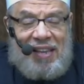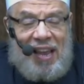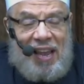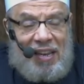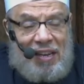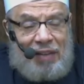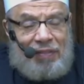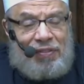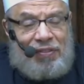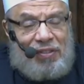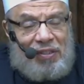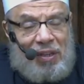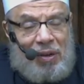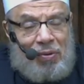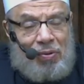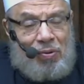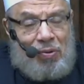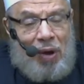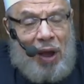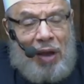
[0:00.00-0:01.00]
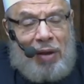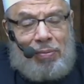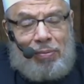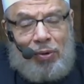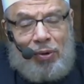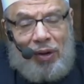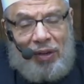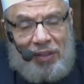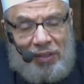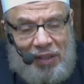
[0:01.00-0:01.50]
after He
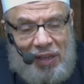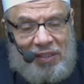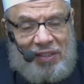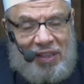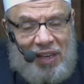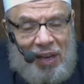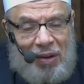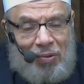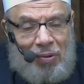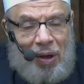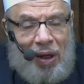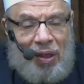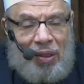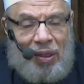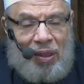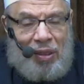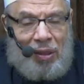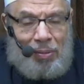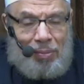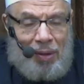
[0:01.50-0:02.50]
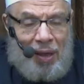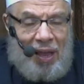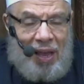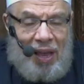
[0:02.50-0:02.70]
breathes Himself,